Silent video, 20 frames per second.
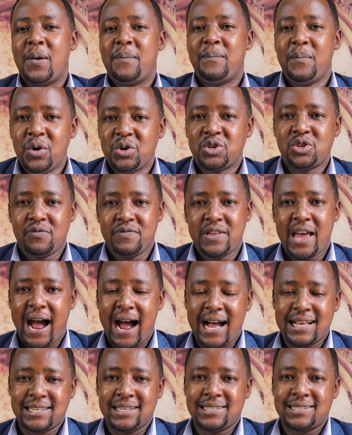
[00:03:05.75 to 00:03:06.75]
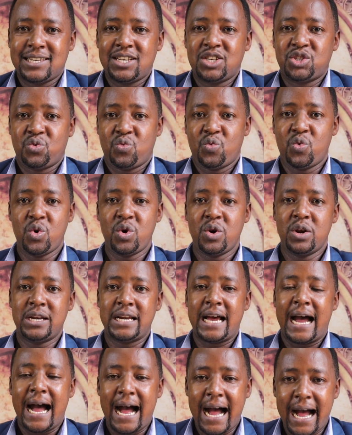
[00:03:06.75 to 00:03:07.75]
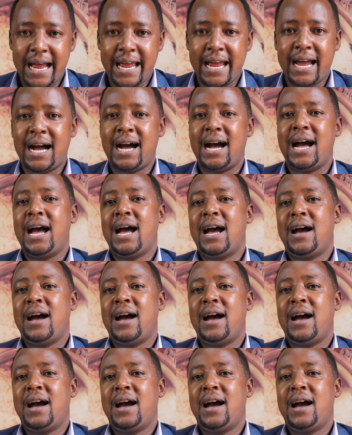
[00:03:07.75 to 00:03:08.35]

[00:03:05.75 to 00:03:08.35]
Most of the agencies will hire